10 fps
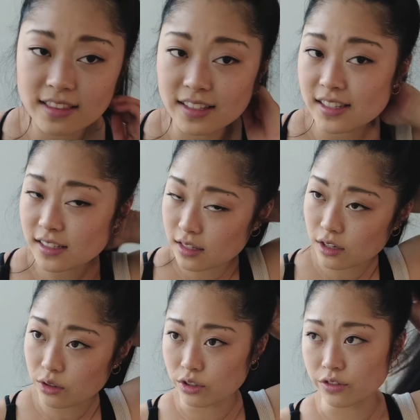this is the
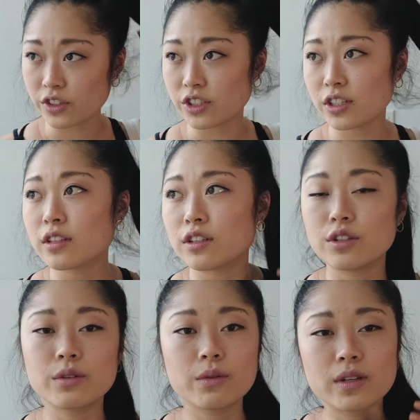older version. The
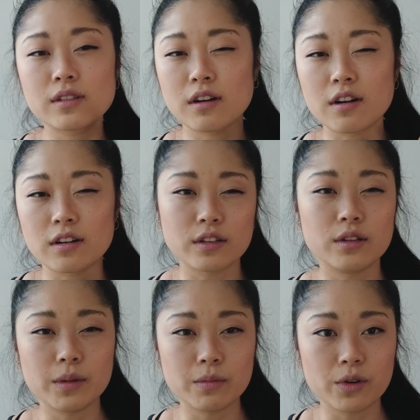newer ones are a little
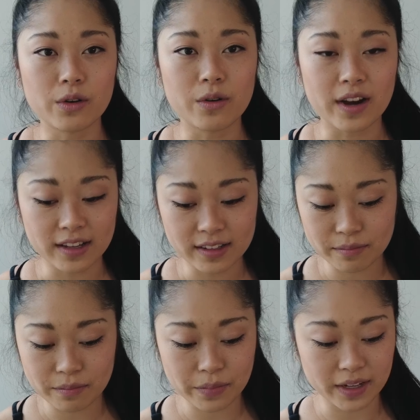bit more quiet,
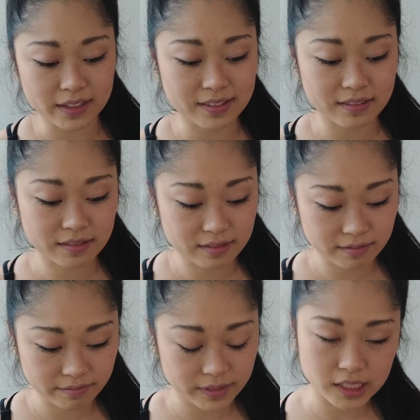but
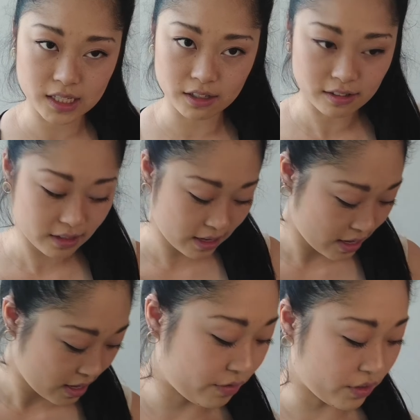still.
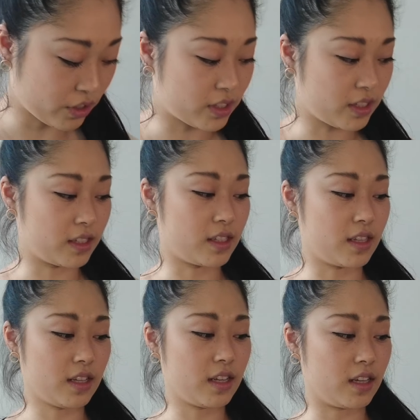Versus
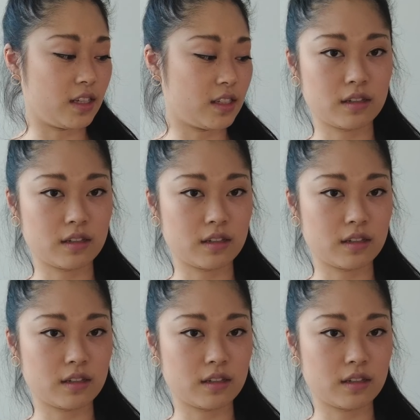this.